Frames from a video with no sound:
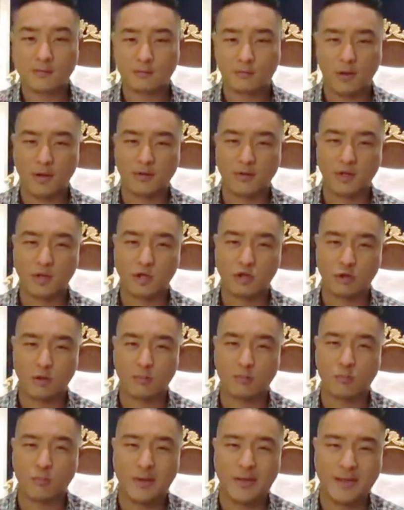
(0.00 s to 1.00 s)
as
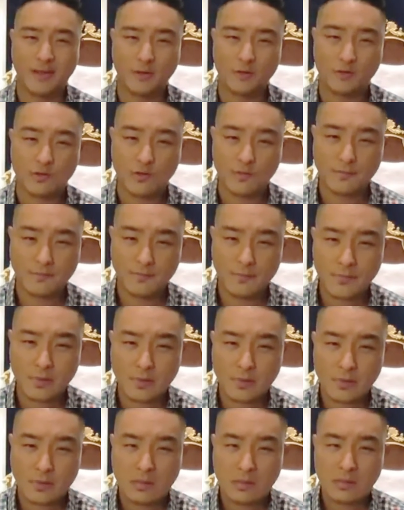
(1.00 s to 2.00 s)
President Trump
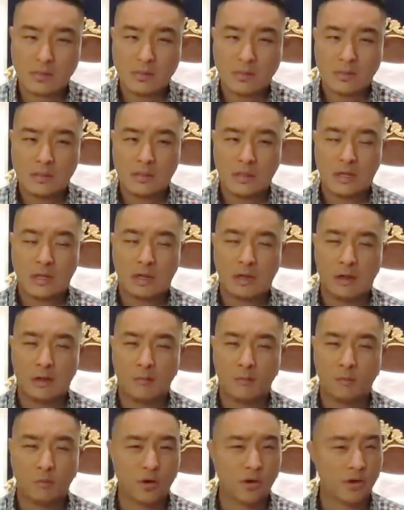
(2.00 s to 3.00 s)
wins
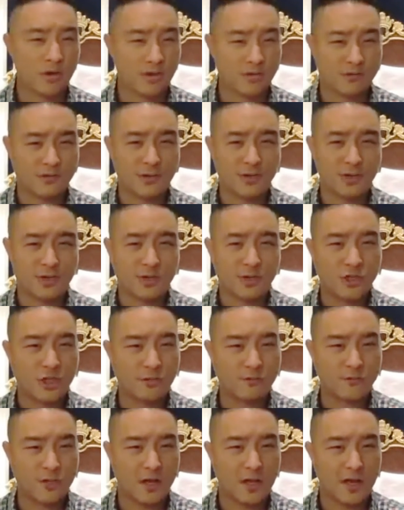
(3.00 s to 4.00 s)
um, we're going to
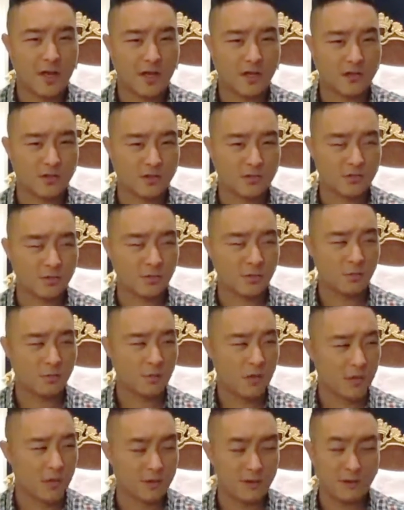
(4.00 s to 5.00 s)
see a shift in
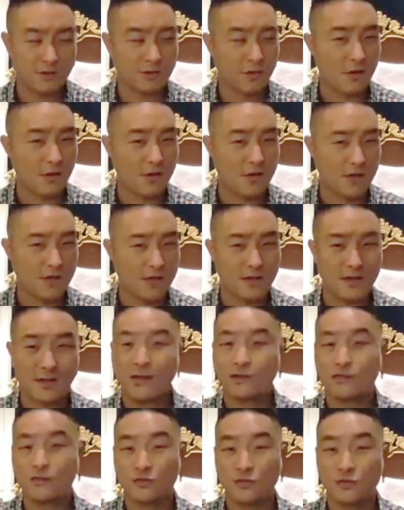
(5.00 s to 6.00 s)
Asia. So I just
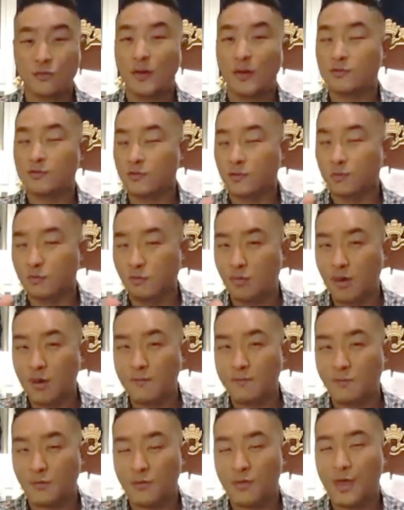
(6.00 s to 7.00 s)
saw that in the next two
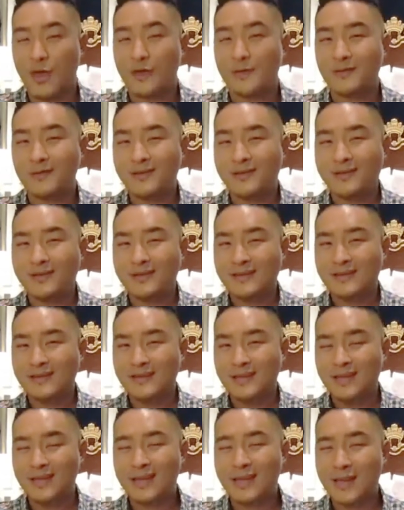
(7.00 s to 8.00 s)
months. So pray for
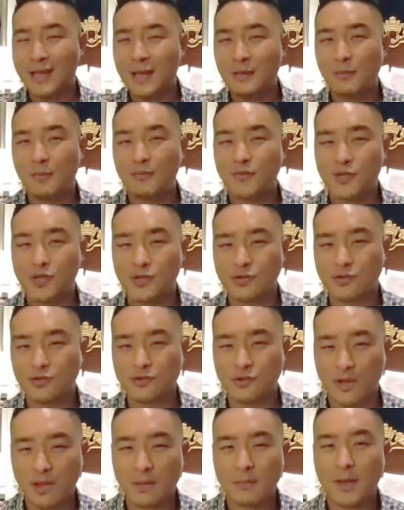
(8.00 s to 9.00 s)
that in the
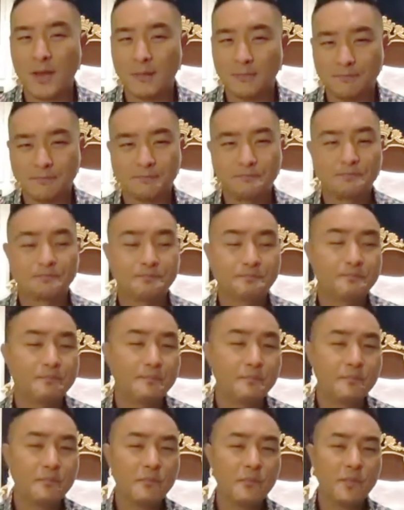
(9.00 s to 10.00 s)
name of Jesus.
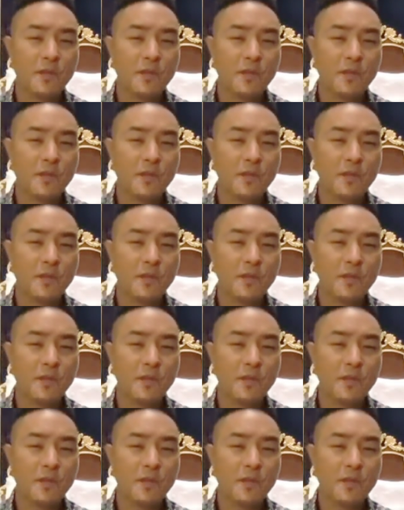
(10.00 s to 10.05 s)
Amen.